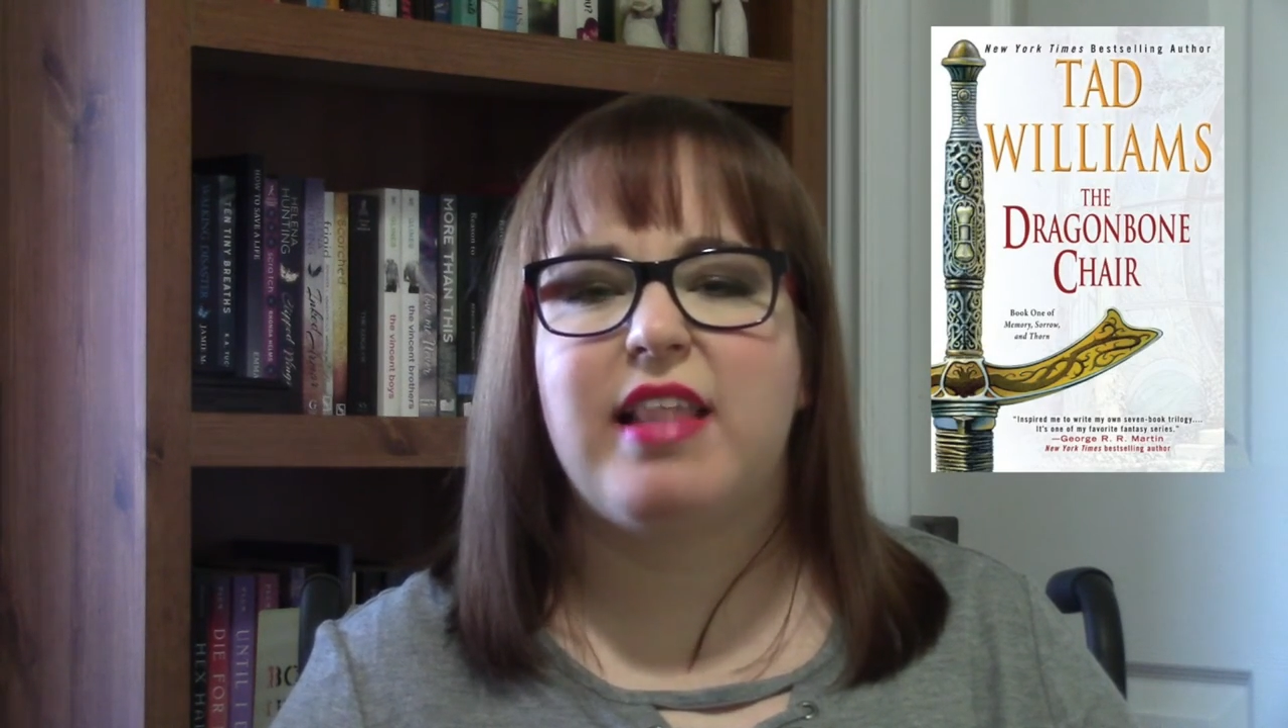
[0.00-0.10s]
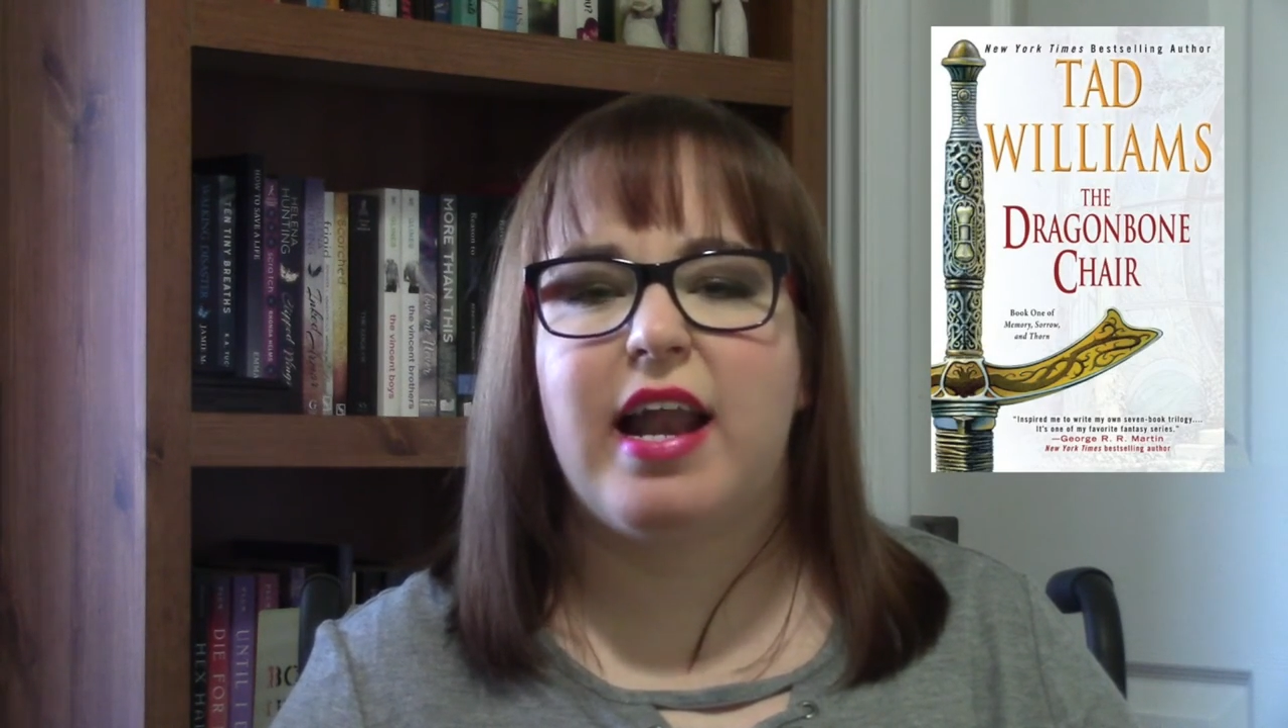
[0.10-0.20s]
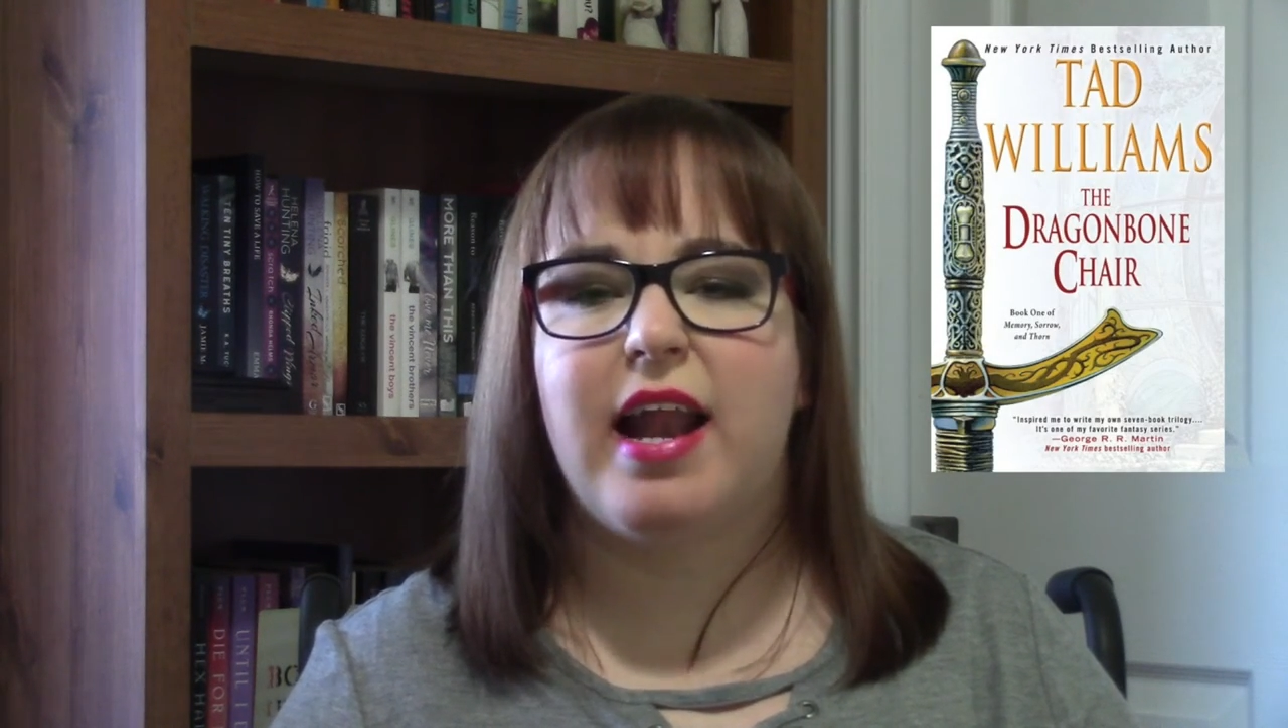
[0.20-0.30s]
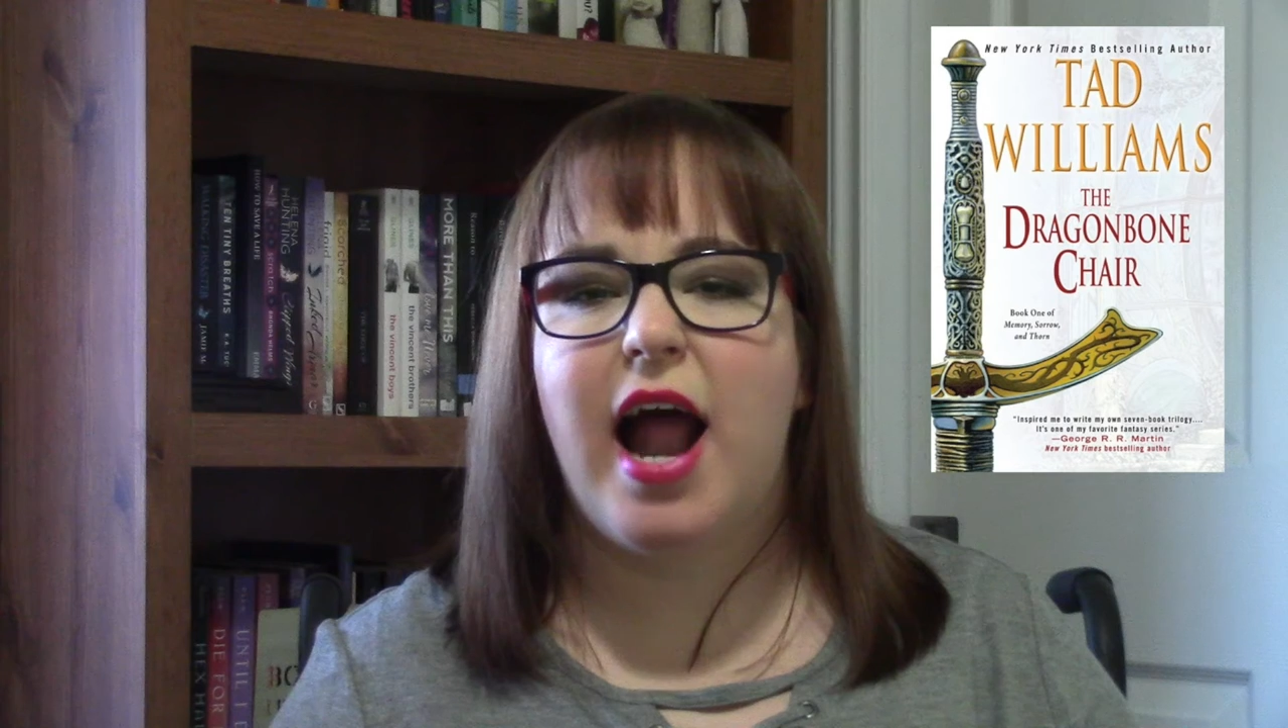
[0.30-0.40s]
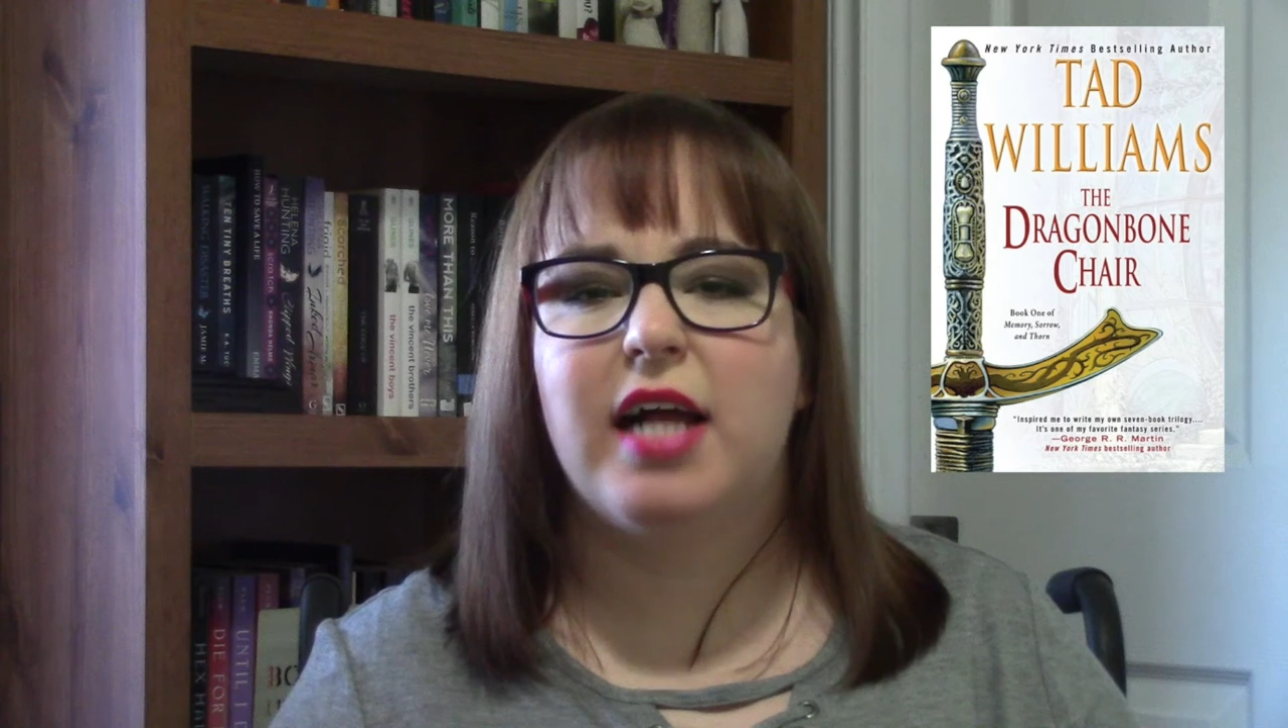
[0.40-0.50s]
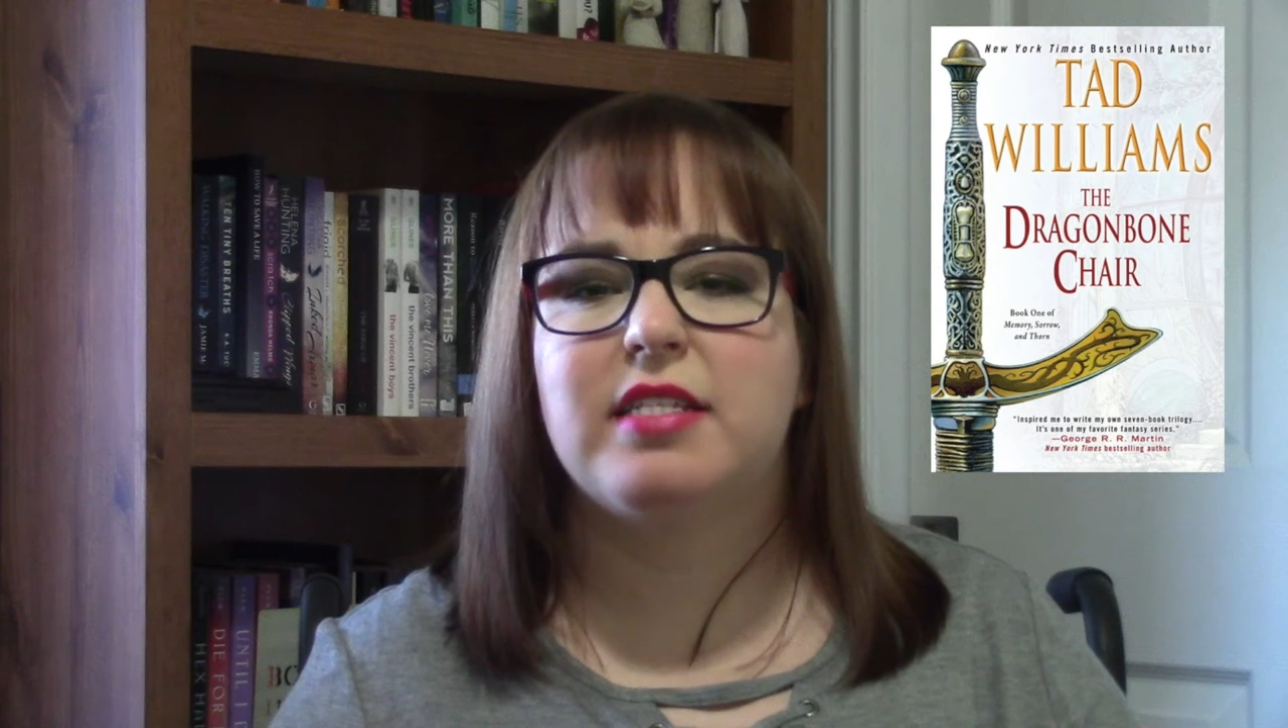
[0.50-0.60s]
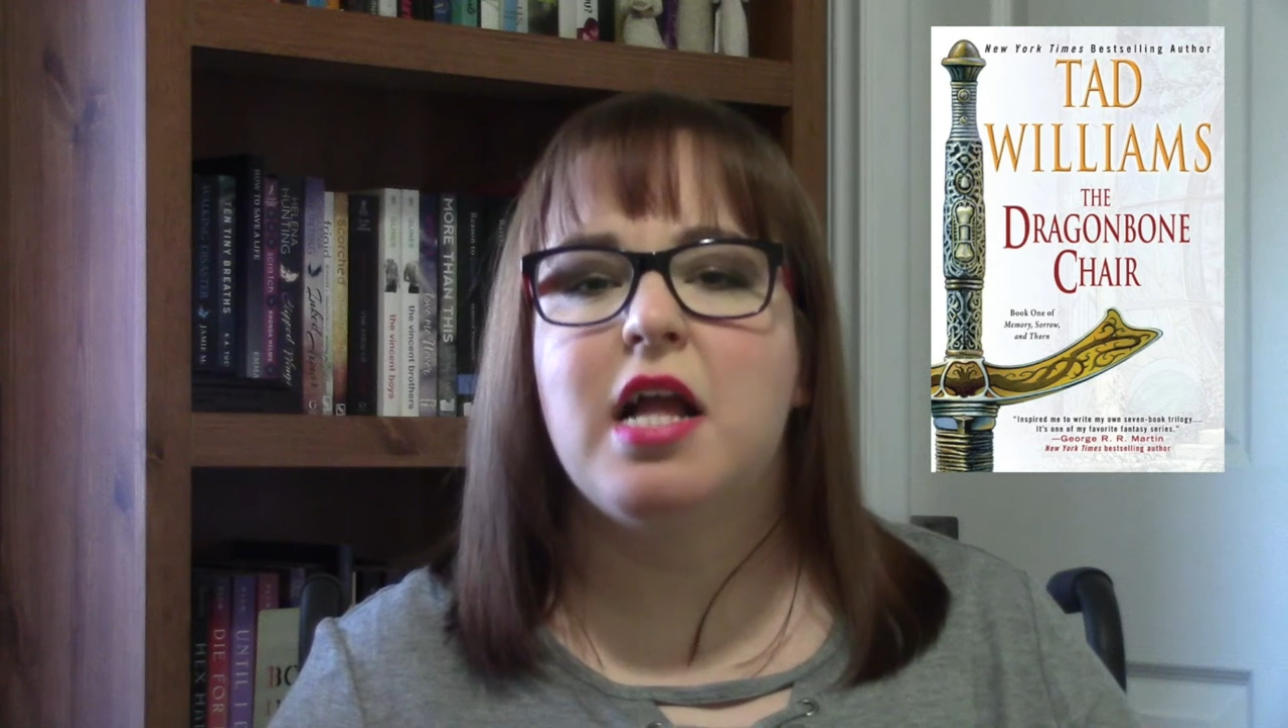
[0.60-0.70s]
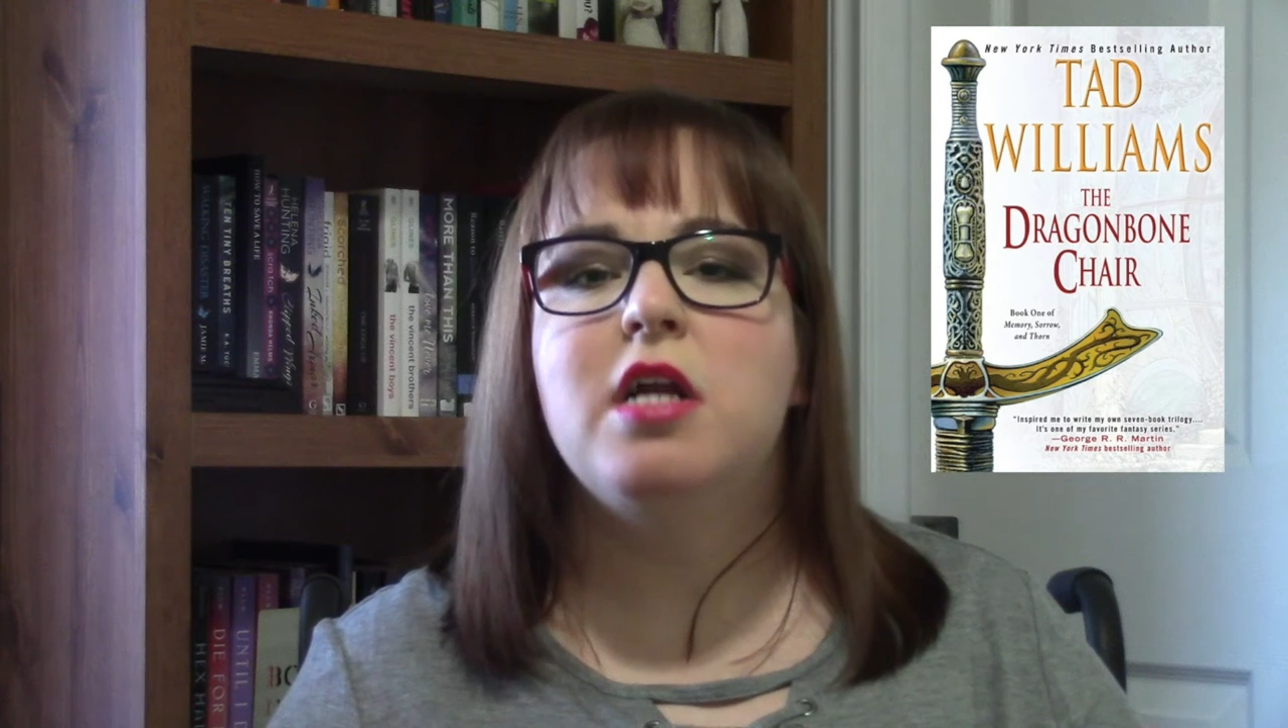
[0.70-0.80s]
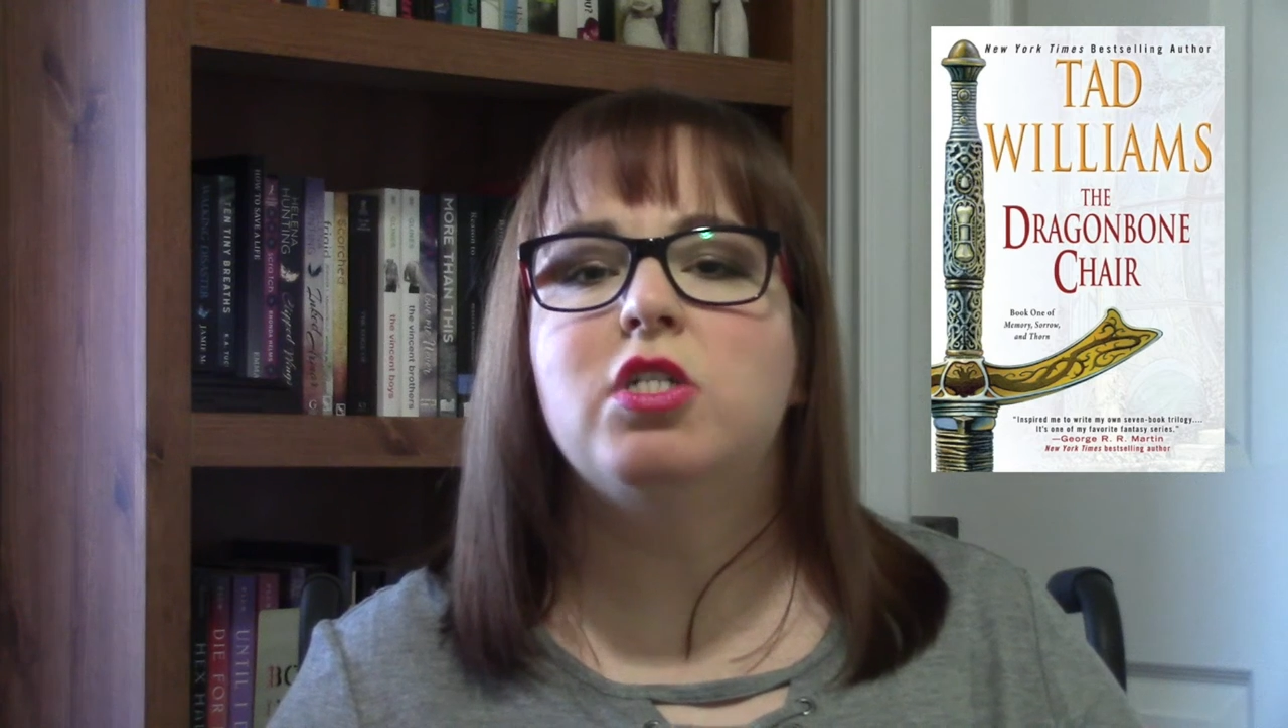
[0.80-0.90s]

that it has